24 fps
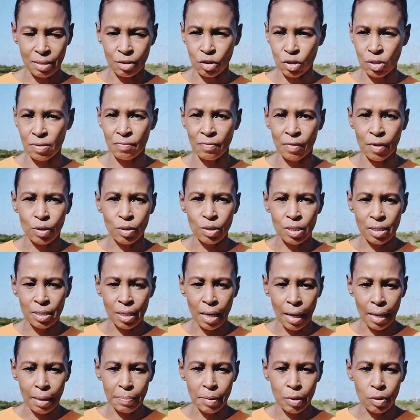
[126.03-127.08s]
and just very
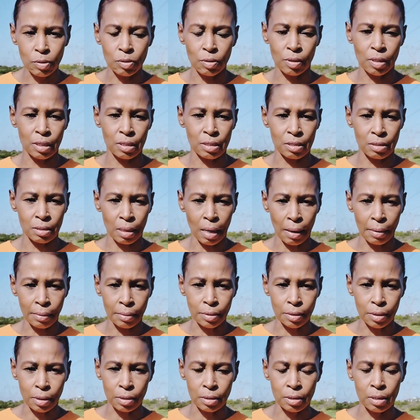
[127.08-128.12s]
sad because of their
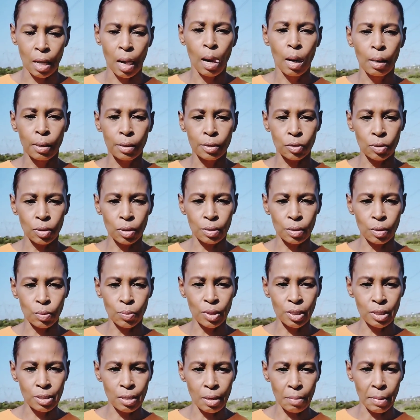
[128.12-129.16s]
surroundings during the
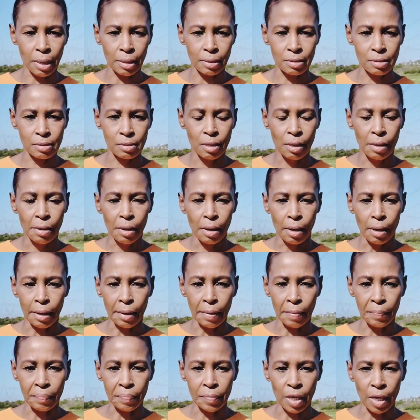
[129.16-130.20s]
winter months.
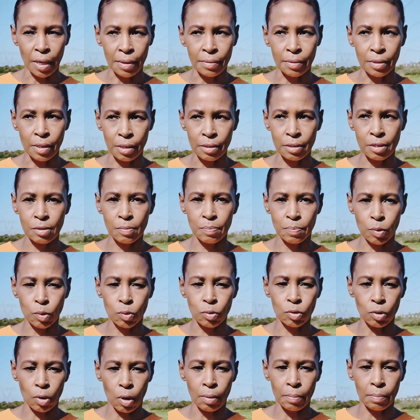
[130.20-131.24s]
And that's
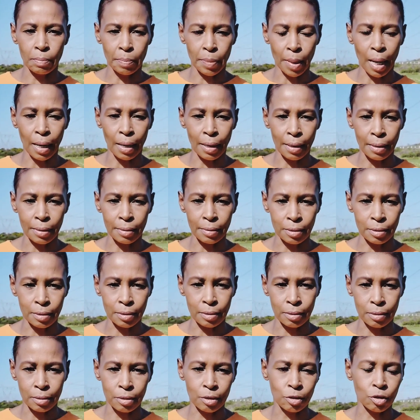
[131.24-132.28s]
brought on by
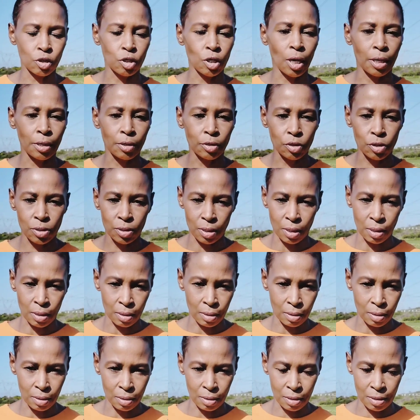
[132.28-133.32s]
the changes
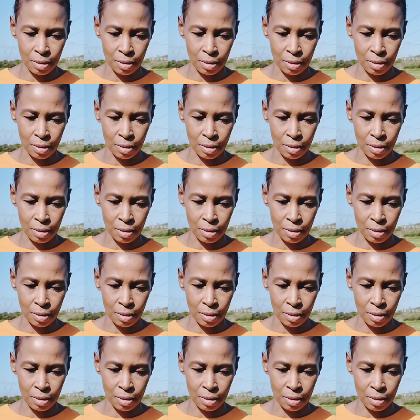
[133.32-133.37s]
in the